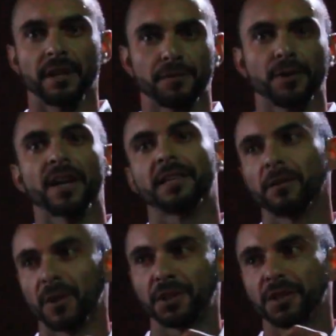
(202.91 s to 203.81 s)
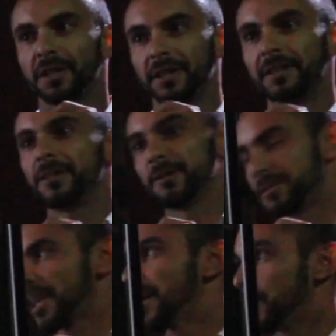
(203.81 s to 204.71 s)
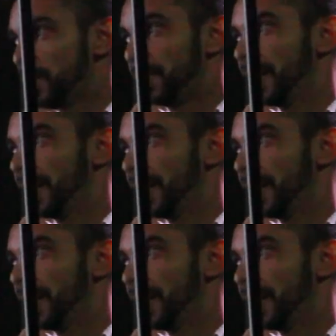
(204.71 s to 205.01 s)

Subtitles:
After that, they want you to sign up and